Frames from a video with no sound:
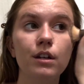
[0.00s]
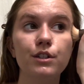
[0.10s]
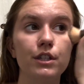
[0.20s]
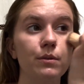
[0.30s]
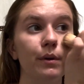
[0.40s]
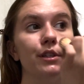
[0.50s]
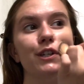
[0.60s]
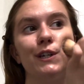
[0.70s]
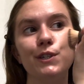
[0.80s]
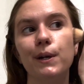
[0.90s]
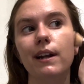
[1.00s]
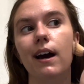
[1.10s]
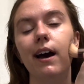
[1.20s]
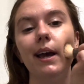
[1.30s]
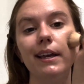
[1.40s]
Just with Gentry and
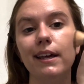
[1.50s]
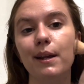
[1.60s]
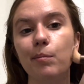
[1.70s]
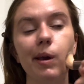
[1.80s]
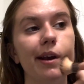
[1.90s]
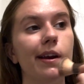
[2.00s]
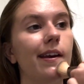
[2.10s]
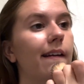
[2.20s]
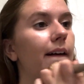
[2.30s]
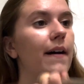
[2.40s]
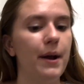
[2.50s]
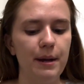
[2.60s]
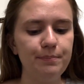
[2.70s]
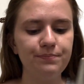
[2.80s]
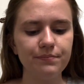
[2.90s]
I getting married,
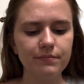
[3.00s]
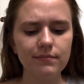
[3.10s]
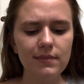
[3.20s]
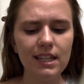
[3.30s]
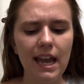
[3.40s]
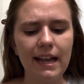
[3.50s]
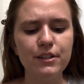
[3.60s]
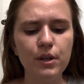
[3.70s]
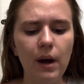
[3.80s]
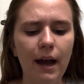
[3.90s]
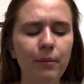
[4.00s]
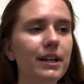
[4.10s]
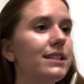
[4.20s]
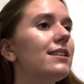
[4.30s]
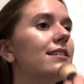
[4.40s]
and so I
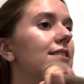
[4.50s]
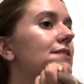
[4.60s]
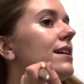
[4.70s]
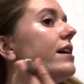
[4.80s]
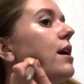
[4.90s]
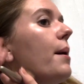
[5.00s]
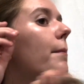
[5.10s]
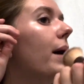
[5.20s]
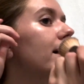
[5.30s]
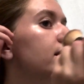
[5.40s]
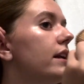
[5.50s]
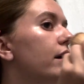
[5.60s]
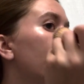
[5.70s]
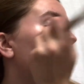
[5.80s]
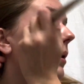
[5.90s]
went into this mindset
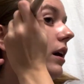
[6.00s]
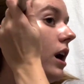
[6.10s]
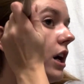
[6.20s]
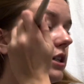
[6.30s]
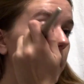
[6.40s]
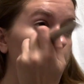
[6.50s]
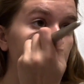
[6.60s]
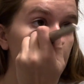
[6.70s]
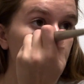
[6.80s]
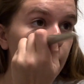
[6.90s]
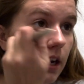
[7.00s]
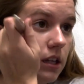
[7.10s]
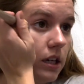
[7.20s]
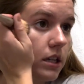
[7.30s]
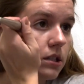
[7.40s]
of, oh my gosh, like wedding
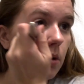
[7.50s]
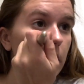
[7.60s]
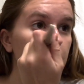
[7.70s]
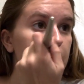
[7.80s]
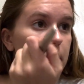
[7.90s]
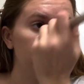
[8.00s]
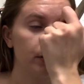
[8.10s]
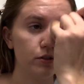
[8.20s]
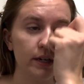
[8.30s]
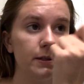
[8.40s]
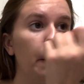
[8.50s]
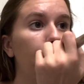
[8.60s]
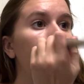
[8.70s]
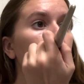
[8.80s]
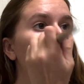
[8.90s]
planning is going to be super
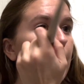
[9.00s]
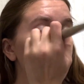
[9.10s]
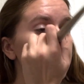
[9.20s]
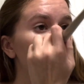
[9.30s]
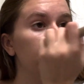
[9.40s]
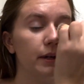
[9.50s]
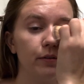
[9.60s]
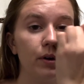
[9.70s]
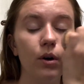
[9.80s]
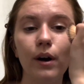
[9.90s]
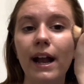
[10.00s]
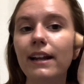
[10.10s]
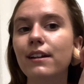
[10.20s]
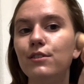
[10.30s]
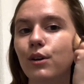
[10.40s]
stressful, super difficult.
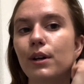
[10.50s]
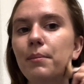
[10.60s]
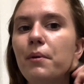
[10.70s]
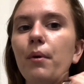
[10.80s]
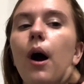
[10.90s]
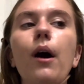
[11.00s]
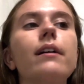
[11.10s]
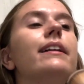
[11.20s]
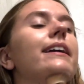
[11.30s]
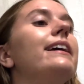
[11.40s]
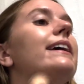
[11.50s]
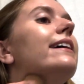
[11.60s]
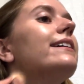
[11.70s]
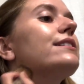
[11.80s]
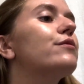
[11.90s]
And don't get me wrong, like it
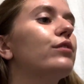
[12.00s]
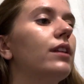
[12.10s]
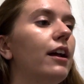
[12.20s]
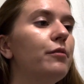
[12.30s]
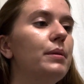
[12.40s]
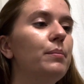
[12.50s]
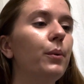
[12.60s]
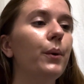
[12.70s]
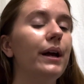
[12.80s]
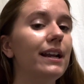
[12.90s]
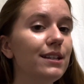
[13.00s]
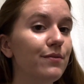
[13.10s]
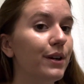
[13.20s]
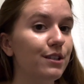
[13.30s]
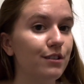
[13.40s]
is, for a lot of people, it is
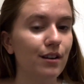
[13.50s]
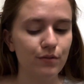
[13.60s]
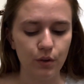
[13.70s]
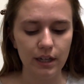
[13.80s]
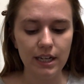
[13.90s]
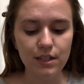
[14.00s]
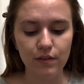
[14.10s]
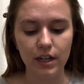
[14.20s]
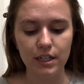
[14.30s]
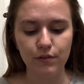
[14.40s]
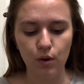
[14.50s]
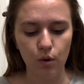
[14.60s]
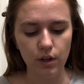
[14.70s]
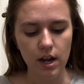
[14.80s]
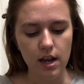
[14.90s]
very stressful. It is very difficult.